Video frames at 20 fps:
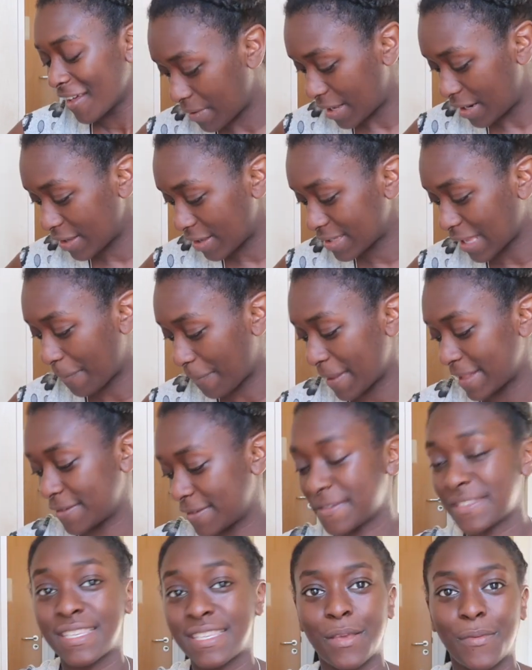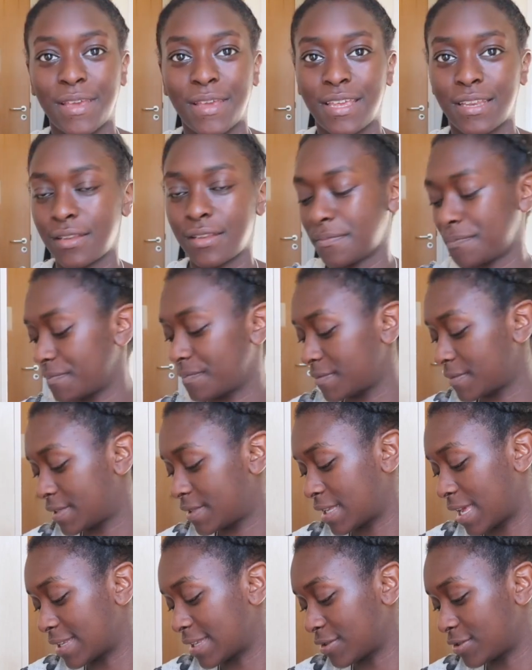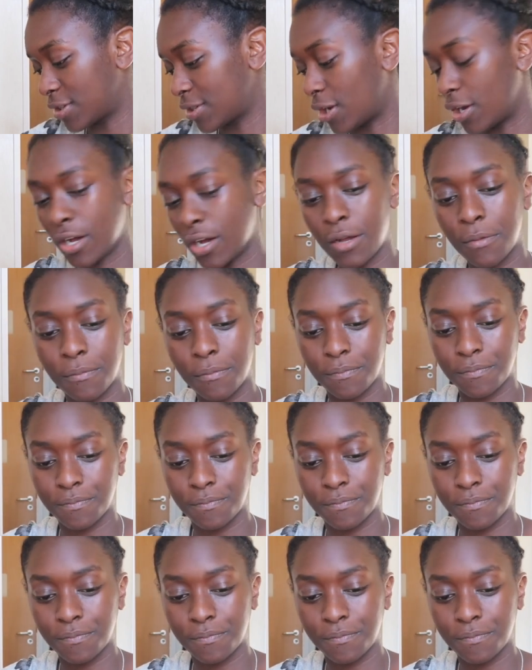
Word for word: It looks like bits of seaweed. So that's on top.